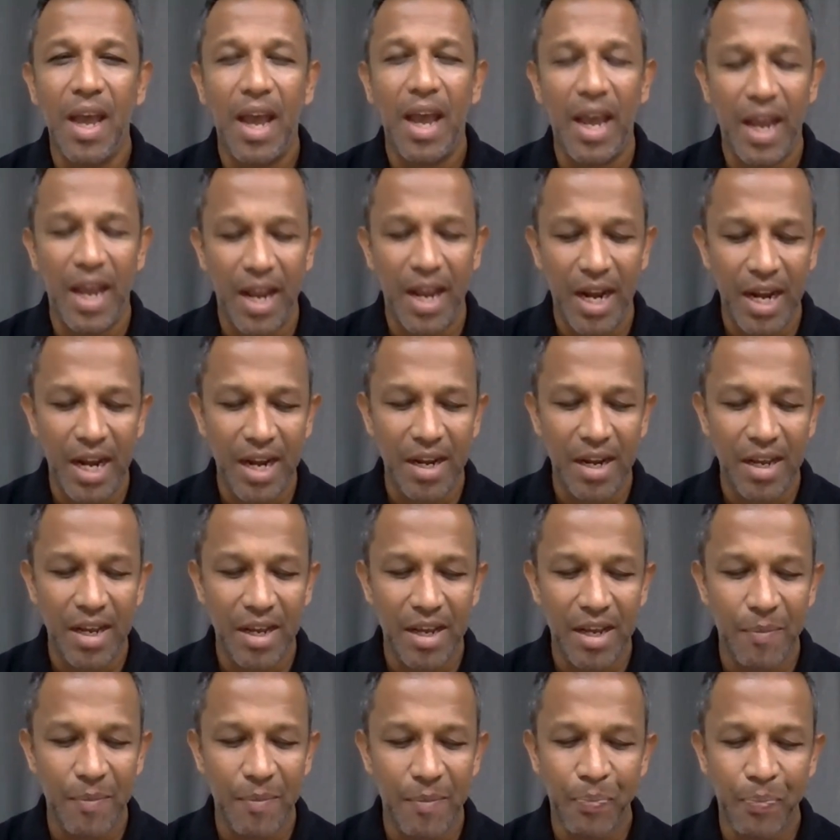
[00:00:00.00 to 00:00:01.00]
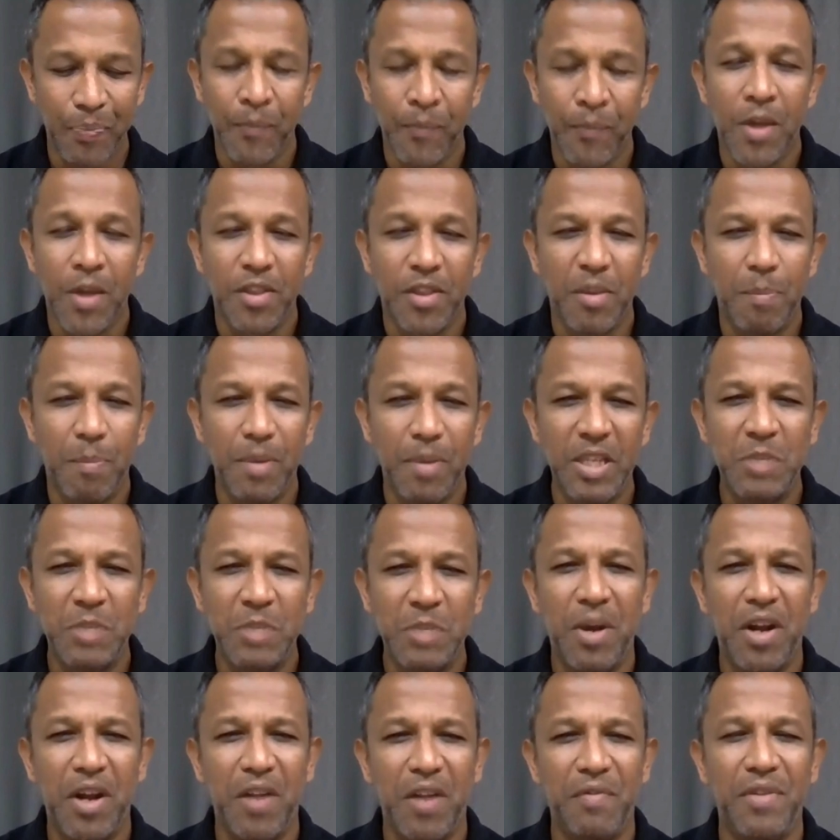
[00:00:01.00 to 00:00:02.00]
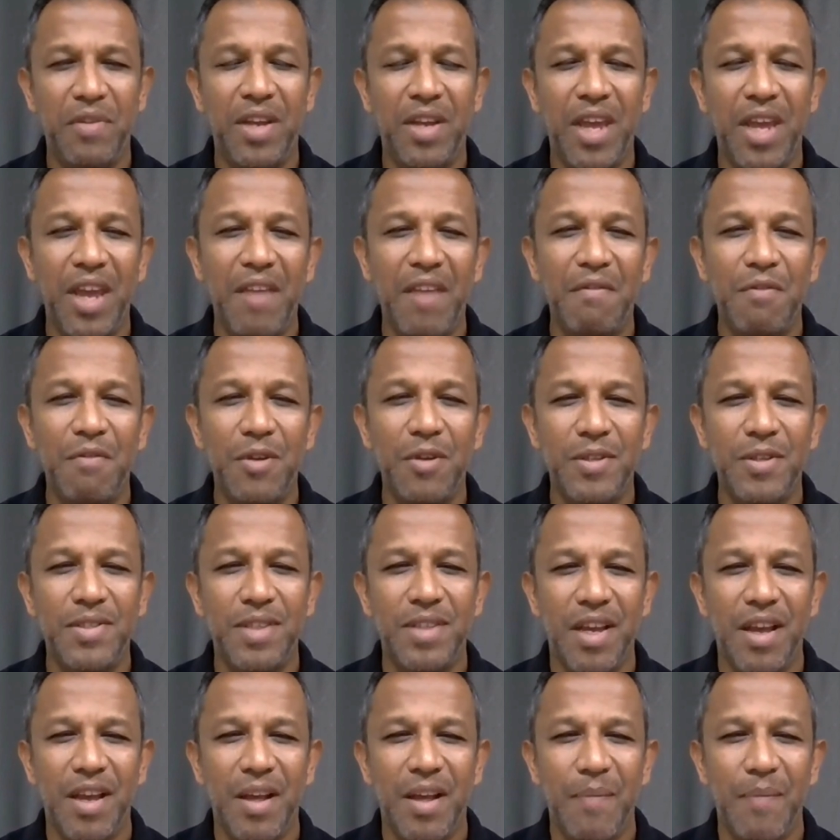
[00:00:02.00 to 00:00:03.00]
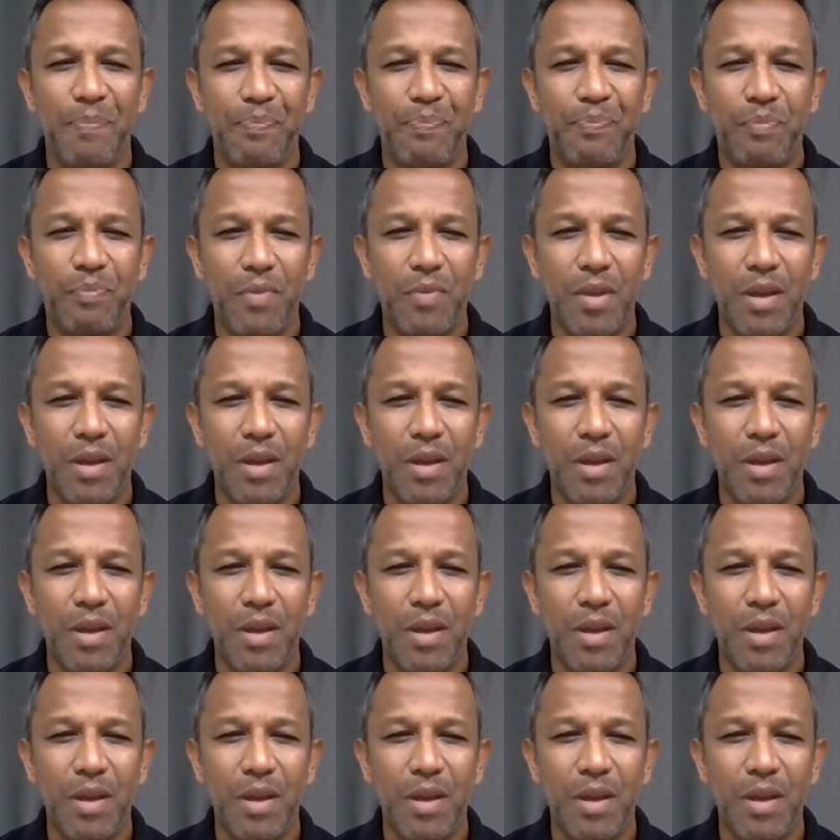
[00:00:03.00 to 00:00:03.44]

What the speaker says: And the best part of the game was the